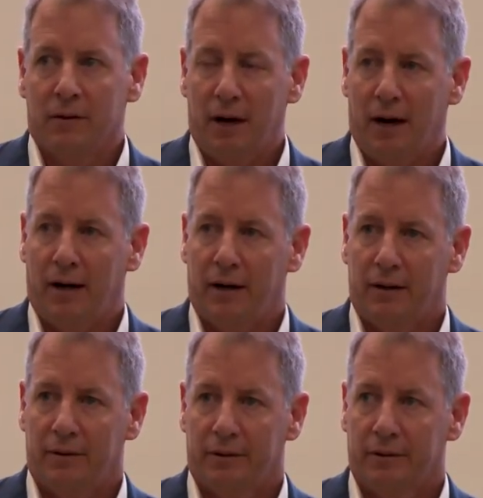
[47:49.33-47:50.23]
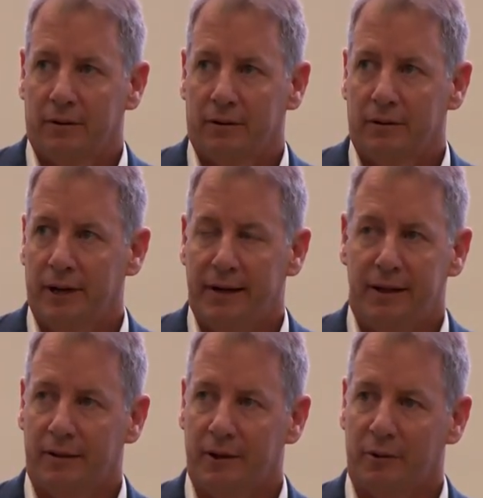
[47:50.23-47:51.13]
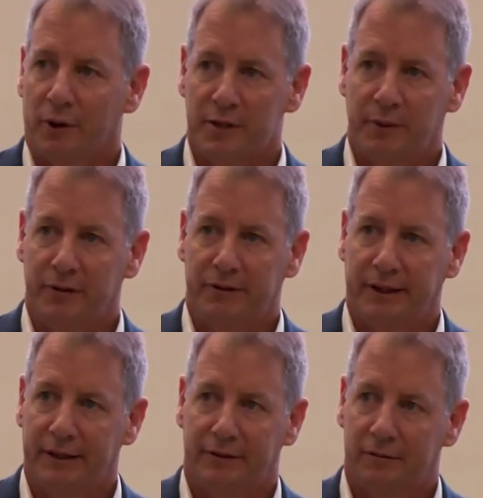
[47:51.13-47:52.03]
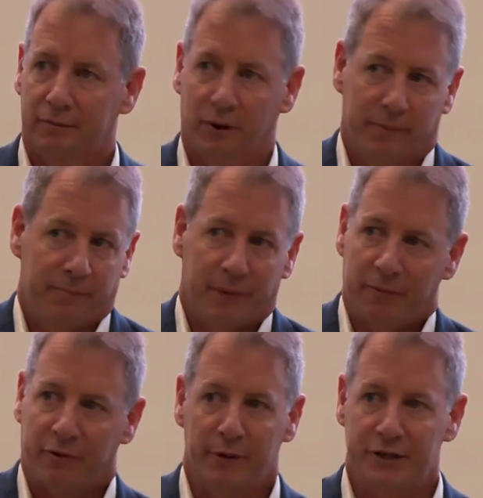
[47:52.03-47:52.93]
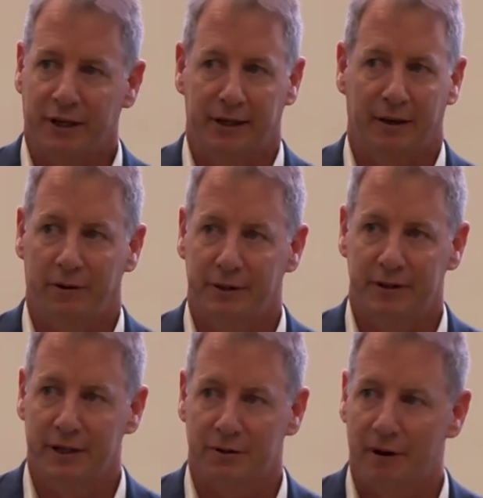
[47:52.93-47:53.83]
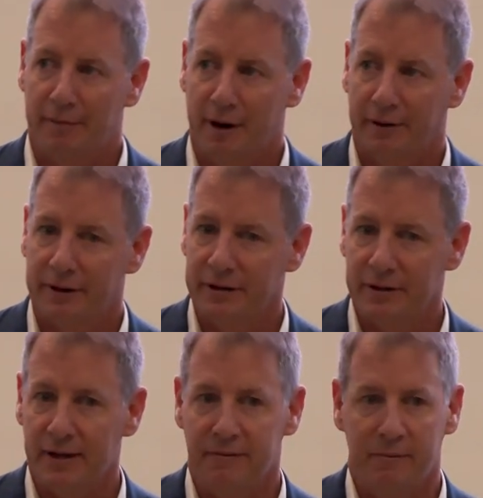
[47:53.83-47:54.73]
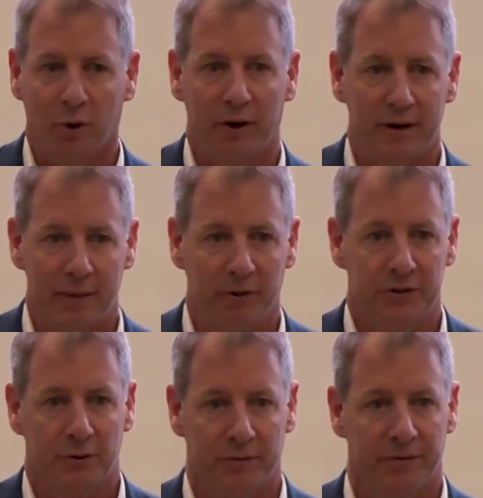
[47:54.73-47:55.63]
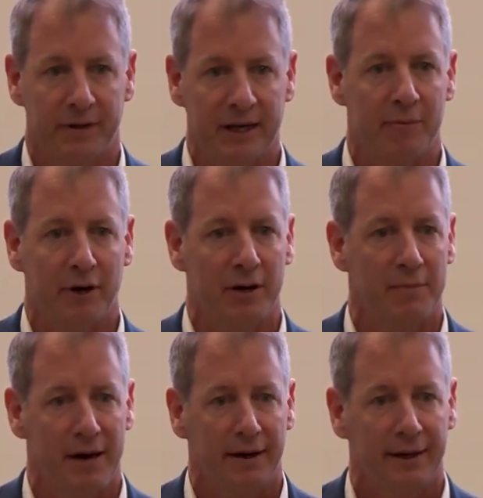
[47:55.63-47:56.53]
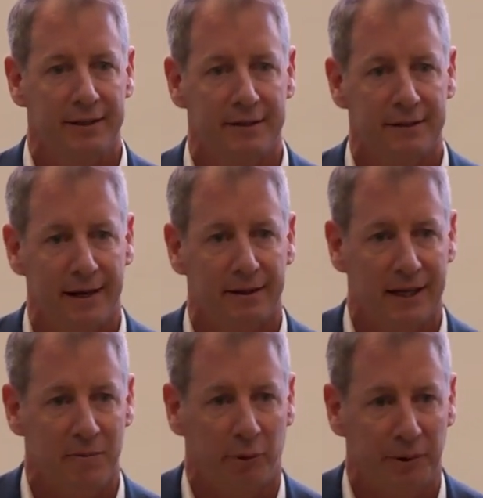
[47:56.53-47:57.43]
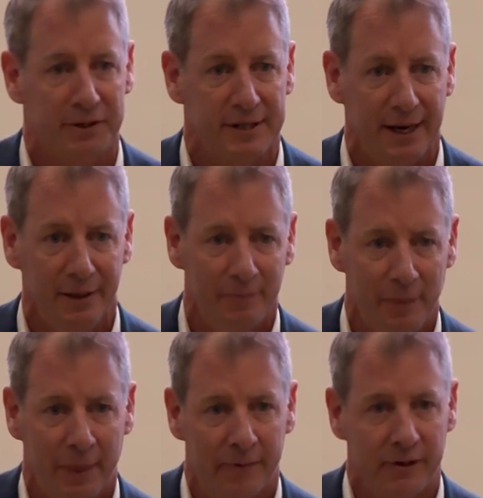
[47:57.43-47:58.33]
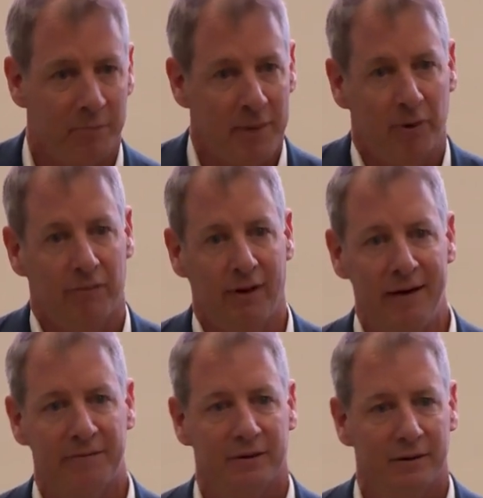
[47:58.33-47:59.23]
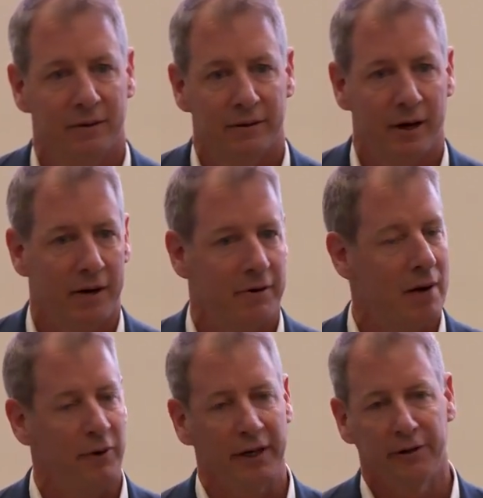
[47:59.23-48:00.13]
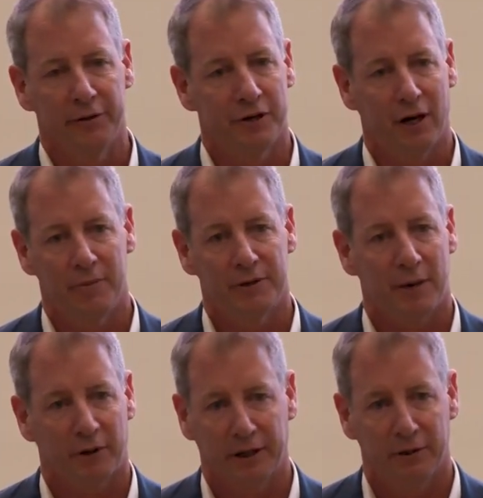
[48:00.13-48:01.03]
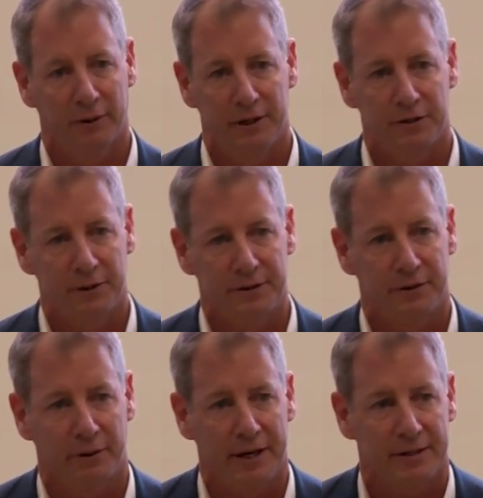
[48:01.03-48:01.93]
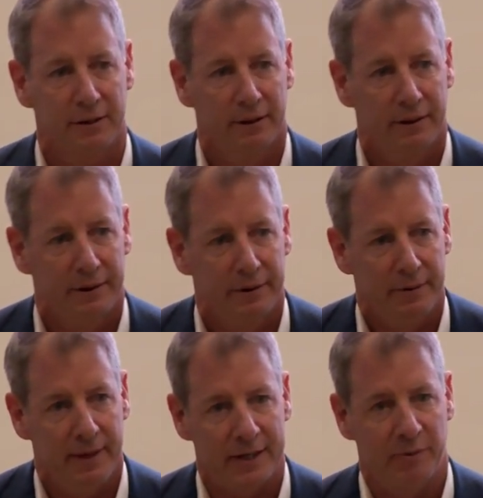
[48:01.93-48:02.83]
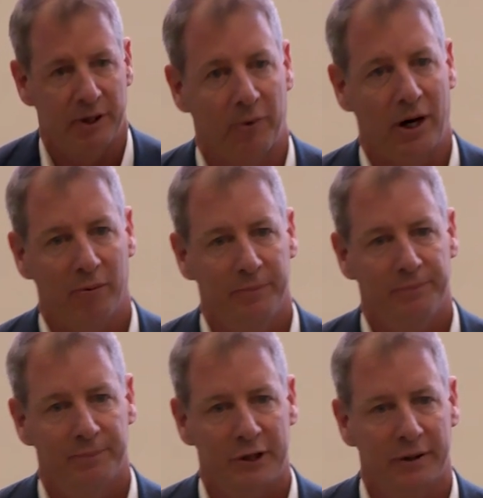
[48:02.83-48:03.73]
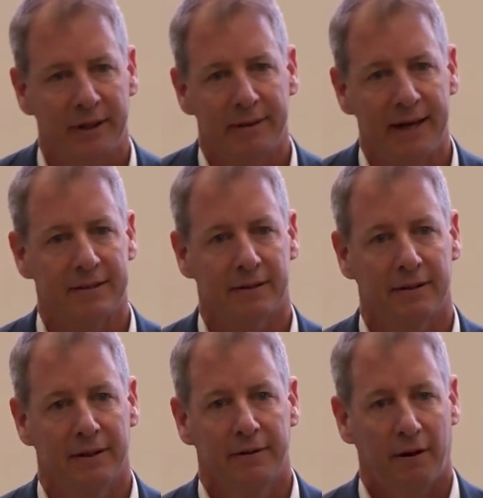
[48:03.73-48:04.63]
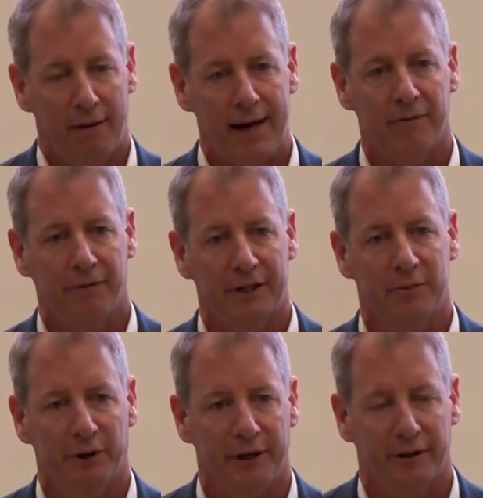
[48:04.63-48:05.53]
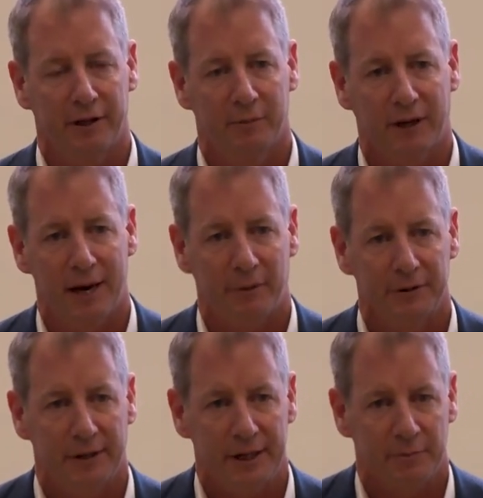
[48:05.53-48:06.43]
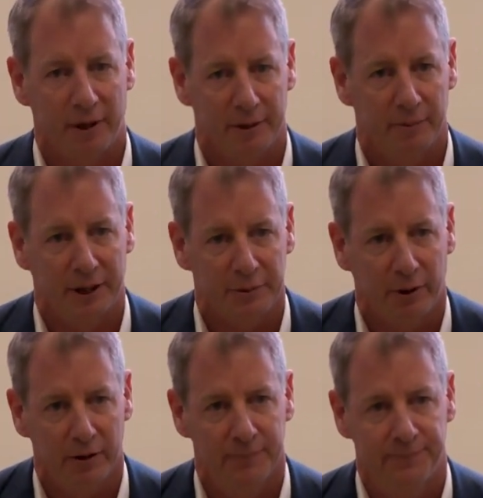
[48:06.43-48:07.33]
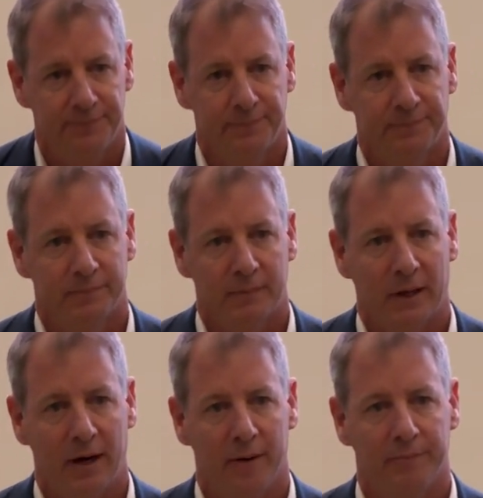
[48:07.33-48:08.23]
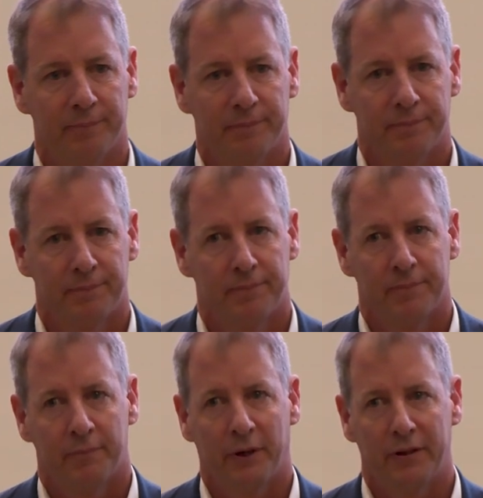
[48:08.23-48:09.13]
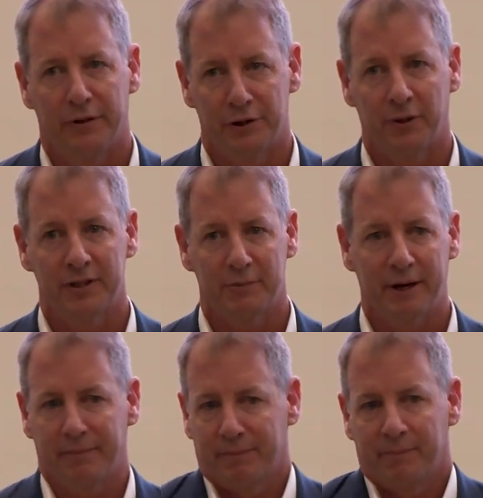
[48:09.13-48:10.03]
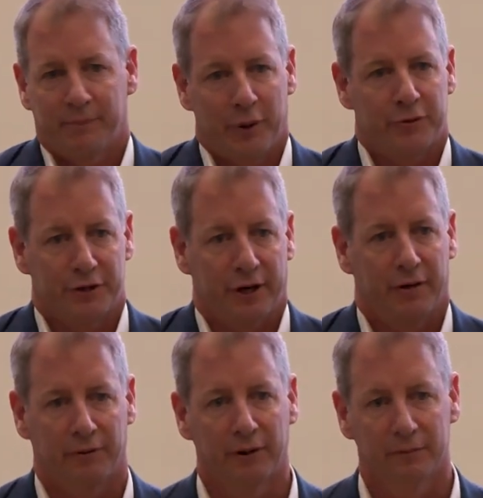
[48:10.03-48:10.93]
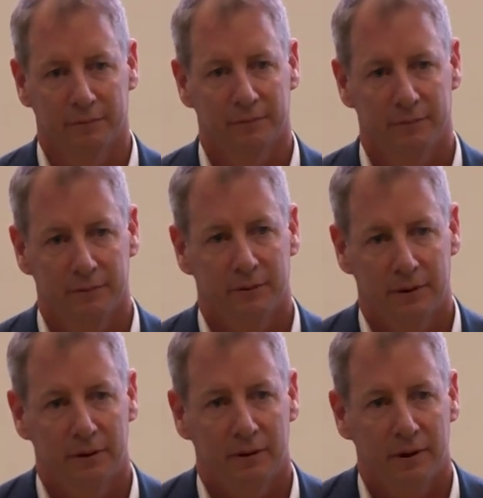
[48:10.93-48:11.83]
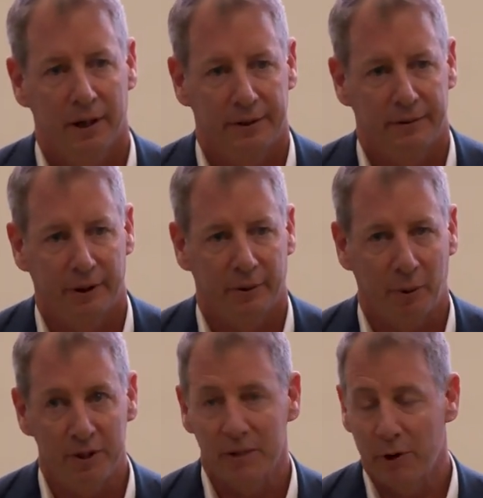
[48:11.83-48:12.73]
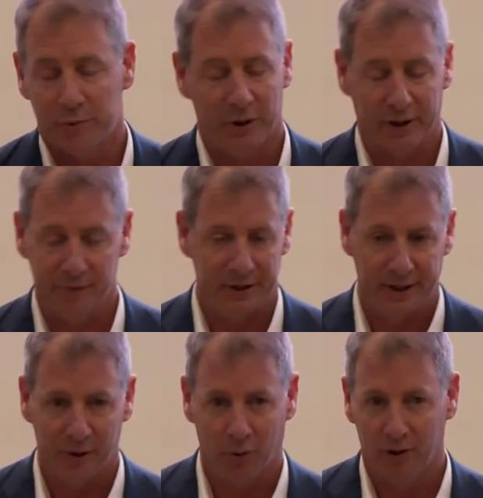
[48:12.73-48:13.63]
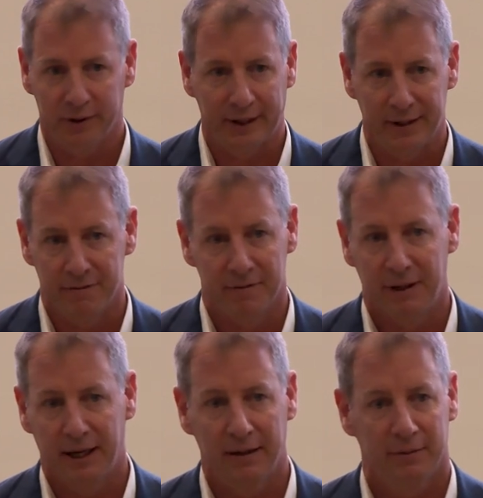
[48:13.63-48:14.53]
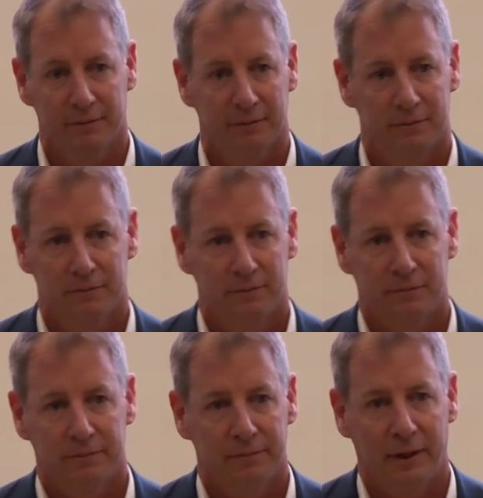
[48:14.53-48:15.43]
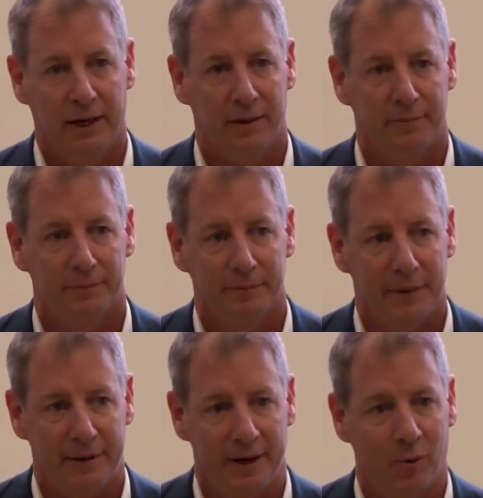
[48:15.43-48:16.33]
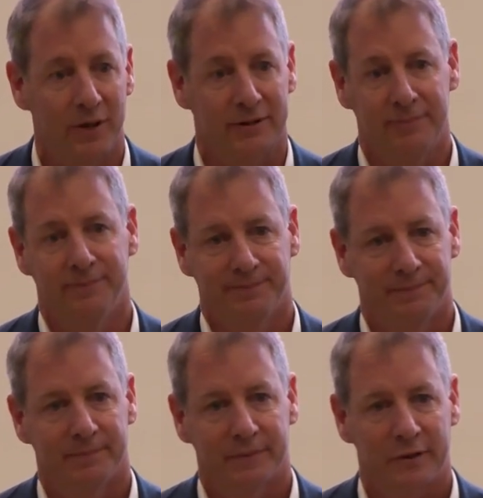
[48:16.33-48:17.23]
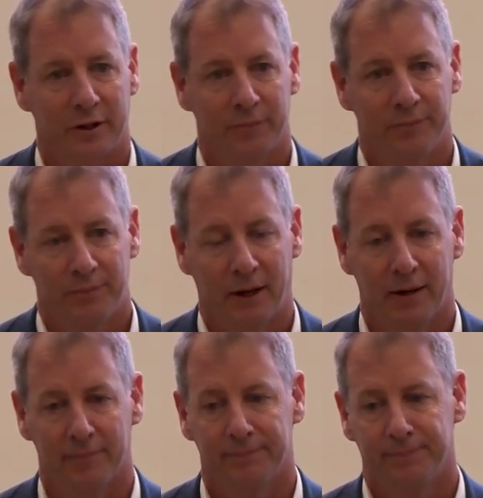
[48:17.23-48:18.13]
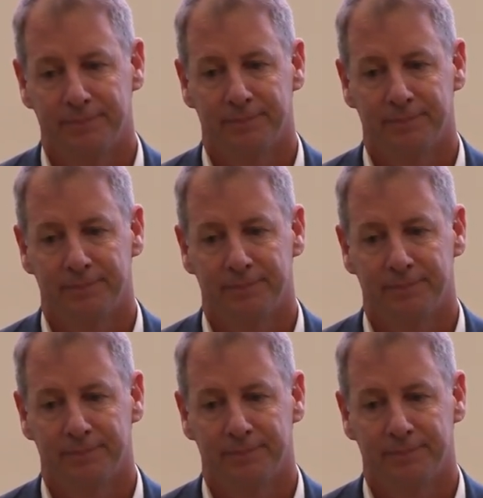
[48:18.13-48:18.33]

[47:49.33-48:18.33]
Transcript: uh, yeah, I think the Rust Belt cities, where I'm, I'm from Michigan and all the cities around there, they just, they were unable to sort of think about an amenitized set to keep people to stay. Young people have left. Uh, they're not bringing new jobs. They're not bringing new industries. And so that's, that's problem. So I think that's the, the lack of flexibility on the human capital side is probably the biggest part. Um, but no, Detroit's my poster child for, uh, you know, it was the most productive city in the world in nineteen fifty-eight, um, and then it wasn't. So, um,